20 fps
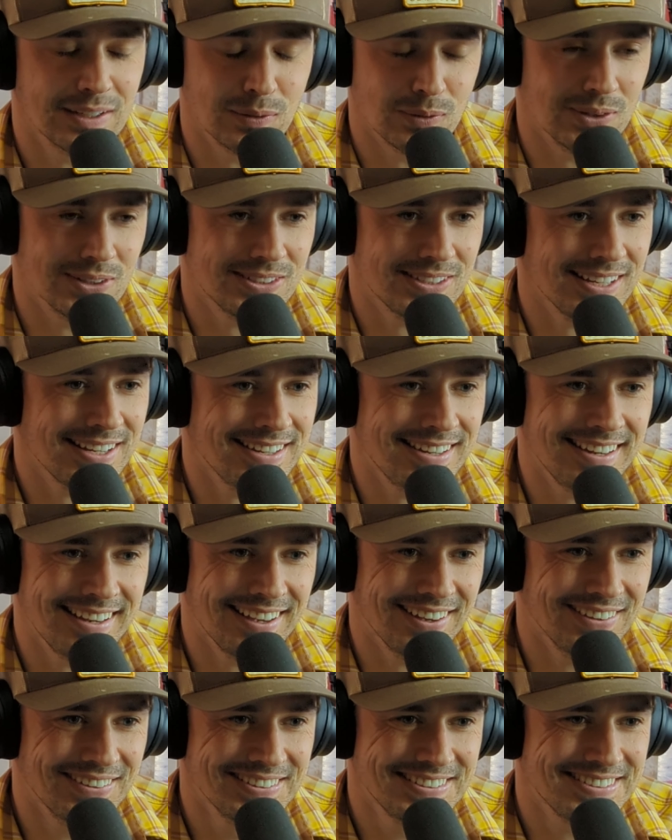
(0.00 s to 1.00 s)
Oh, well, it's there
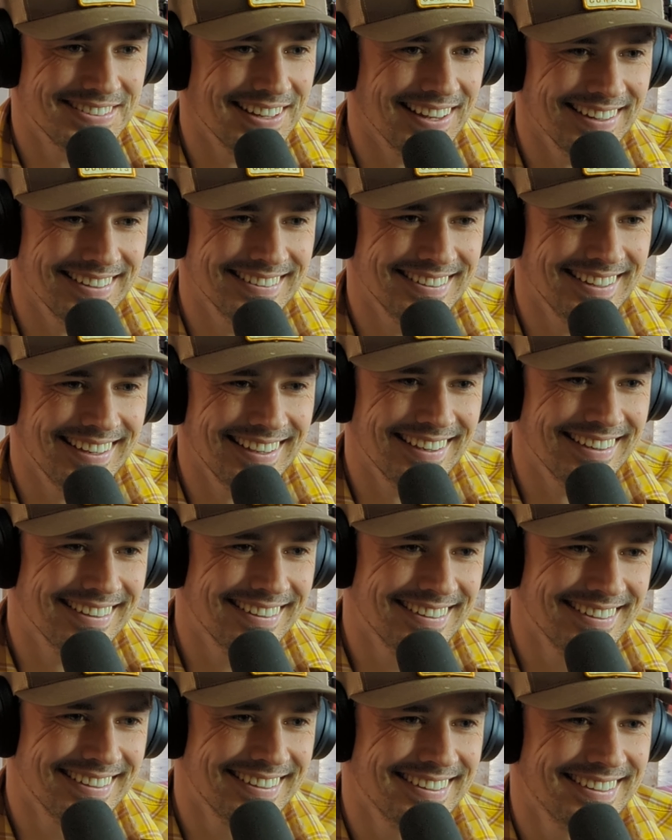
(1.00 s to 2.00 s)
now. It's done
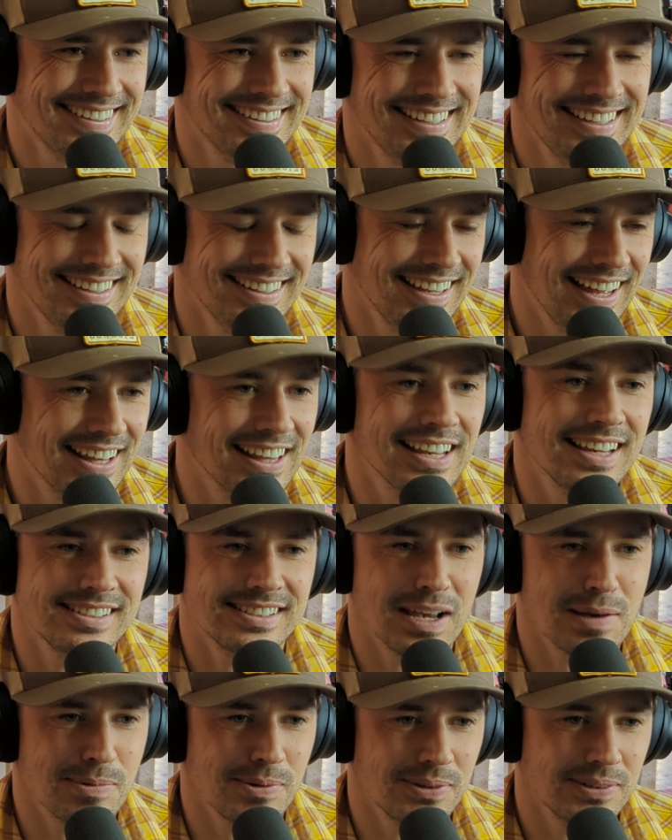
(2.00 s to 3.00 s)
now. I think
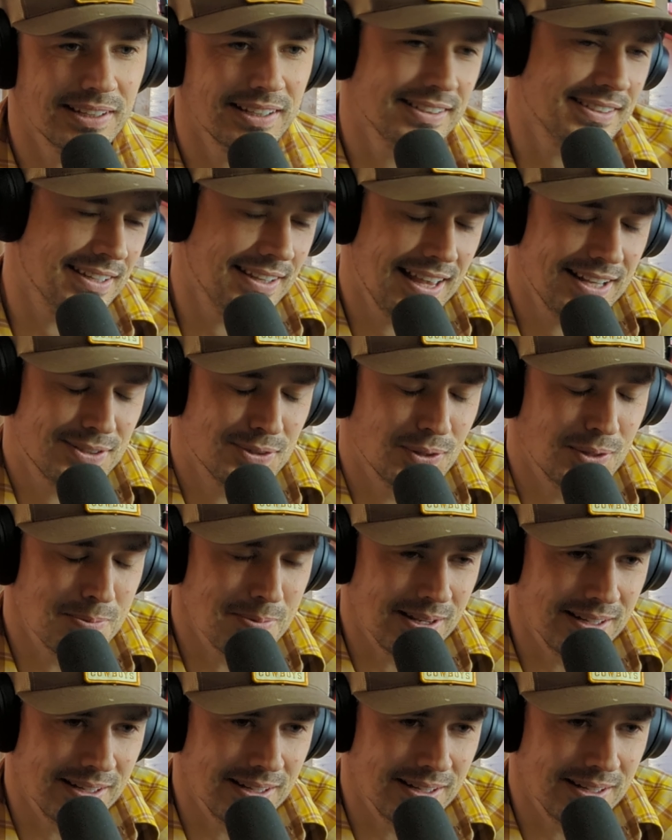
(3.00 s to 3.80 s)
he's happy with it, so that's all that